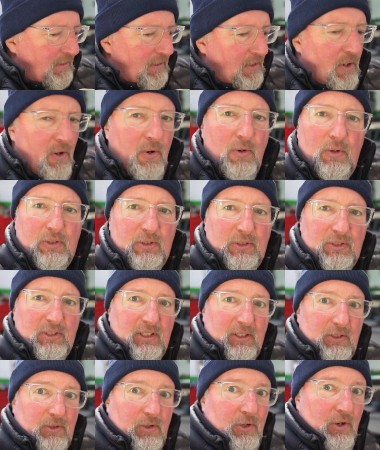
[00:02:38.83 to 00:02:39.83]
who
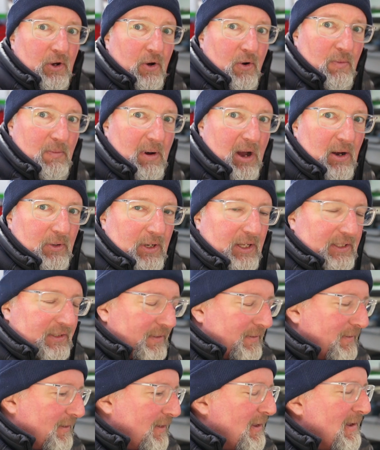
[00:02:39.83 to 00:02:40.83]
still don't know about it.
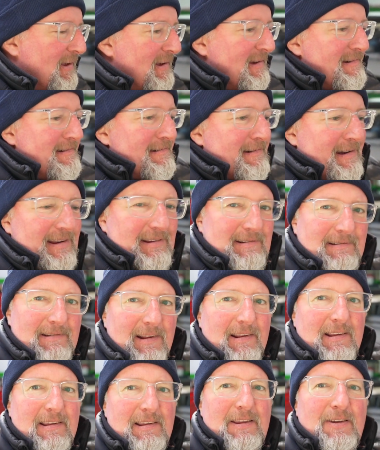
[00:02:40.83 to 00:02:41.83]
And
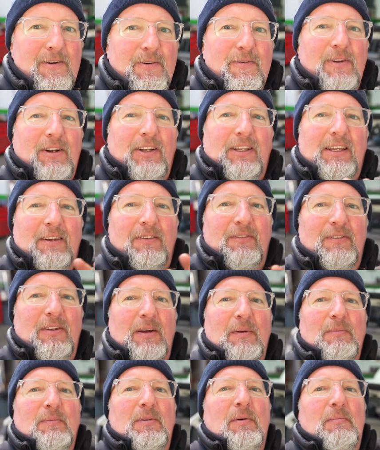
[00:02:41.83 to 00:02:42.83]
you will give
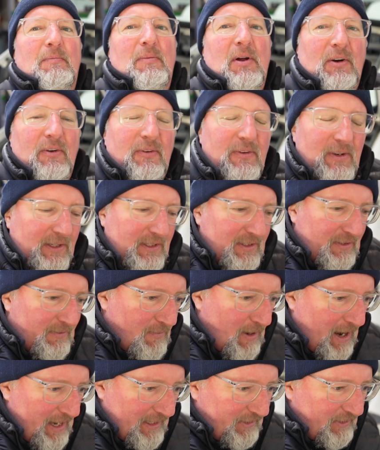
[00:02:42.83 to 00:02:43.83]
them the perfect
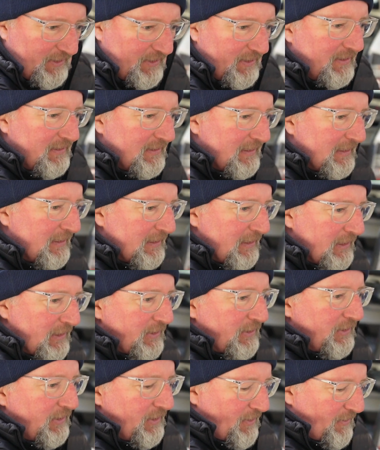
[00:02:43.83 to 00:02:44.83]
advice.
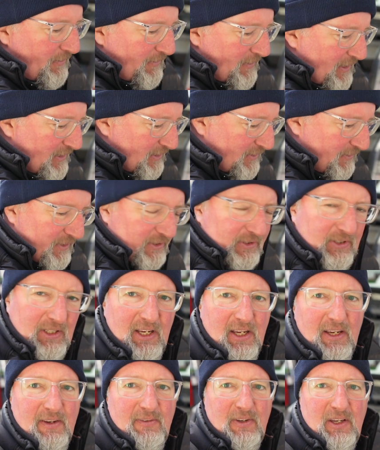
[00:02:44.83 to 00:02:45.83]
So your friends will say,
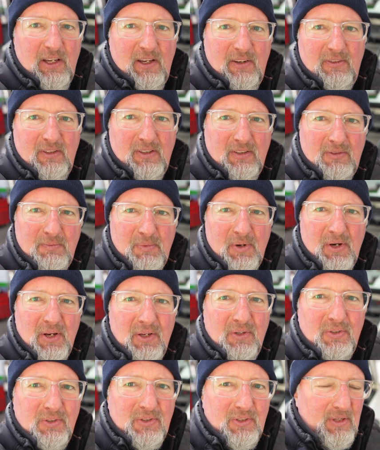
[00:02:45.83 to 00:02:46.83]
hey, we have this
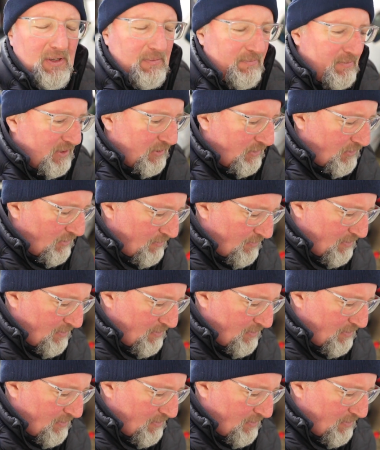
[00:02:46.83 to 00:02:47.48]
Prius, number 2